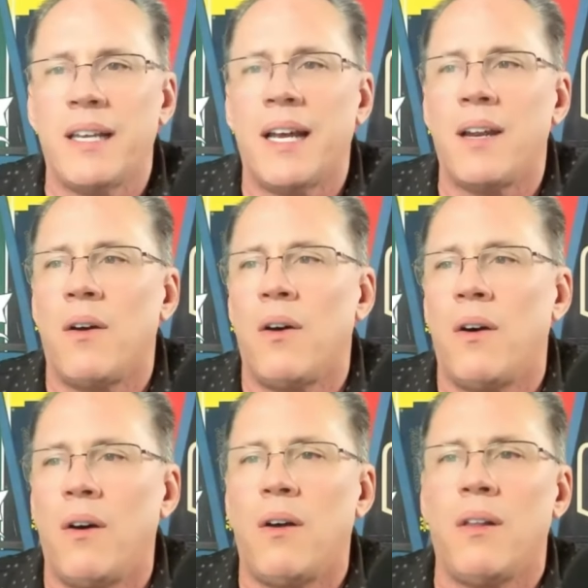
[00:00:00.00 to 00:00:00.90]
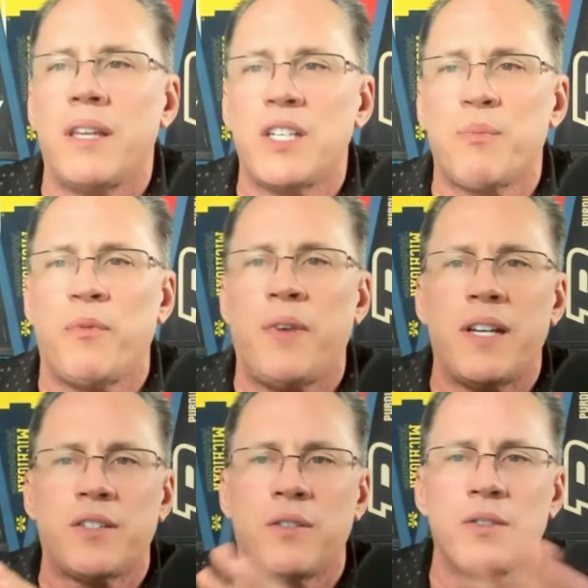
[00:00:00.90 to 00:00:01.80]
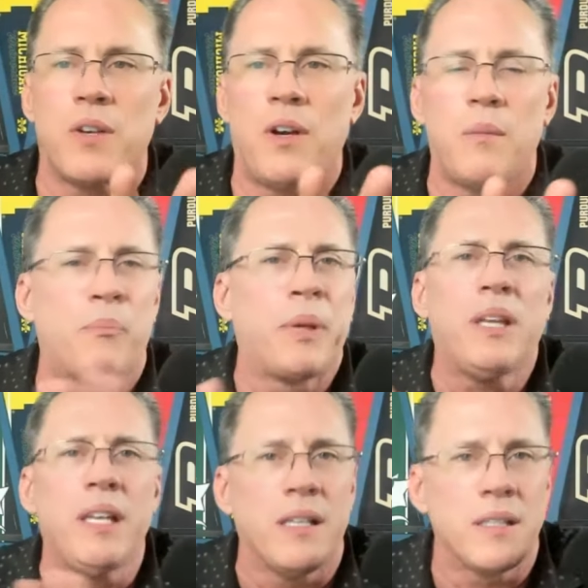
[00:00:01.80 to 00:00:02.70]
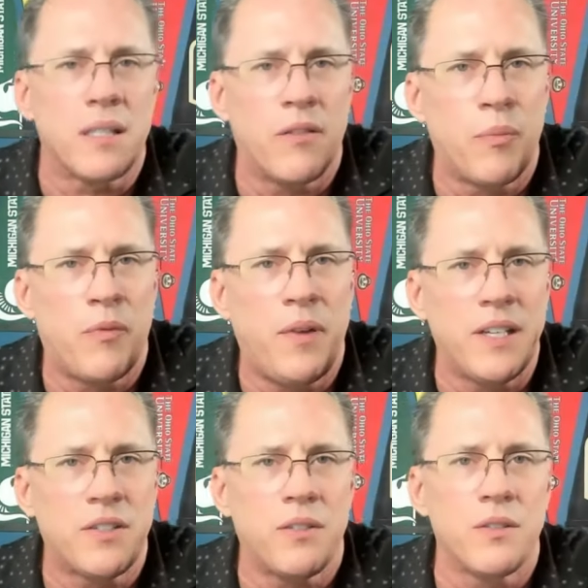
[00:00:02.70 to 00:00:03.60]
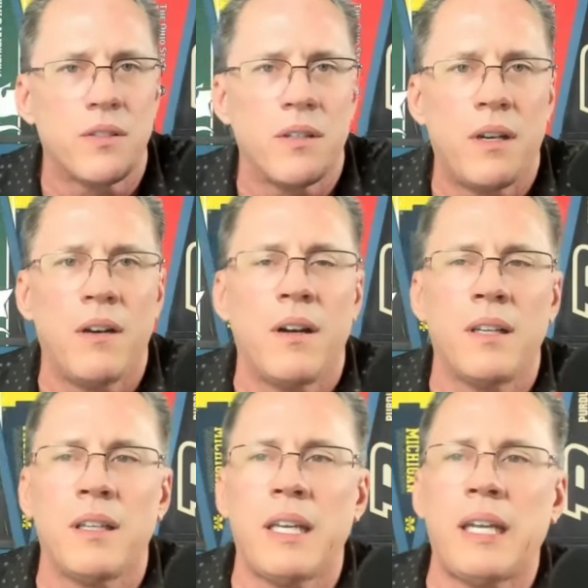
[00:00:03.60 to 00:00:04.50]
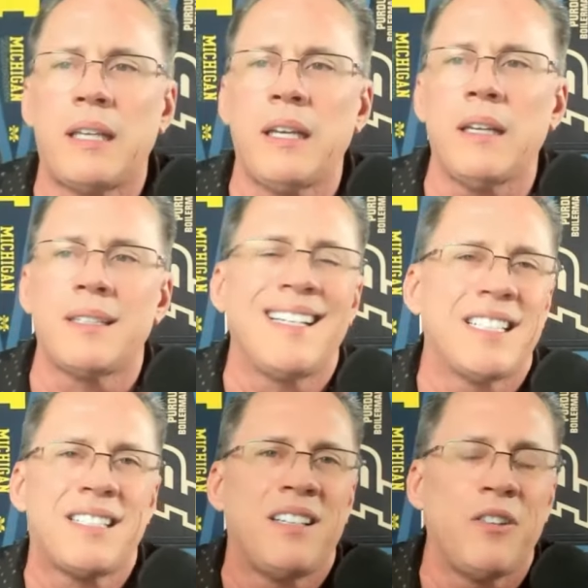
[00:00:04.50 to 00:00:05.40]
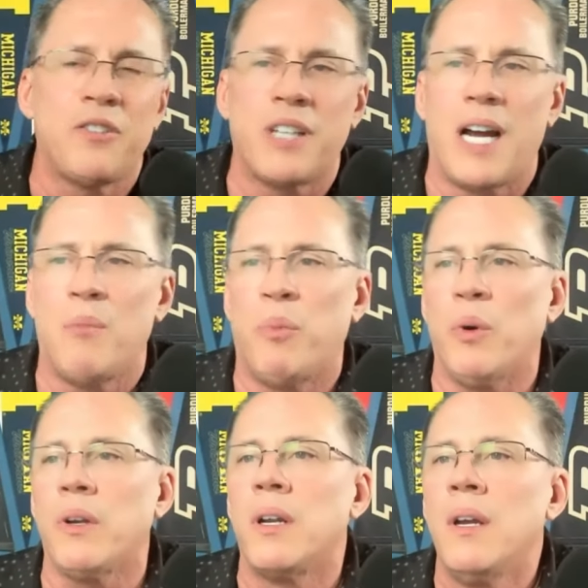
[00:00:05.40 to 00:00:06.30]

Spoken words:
They got all these professionals, all billions of professionals are on LinkedIn. It's not just another job board,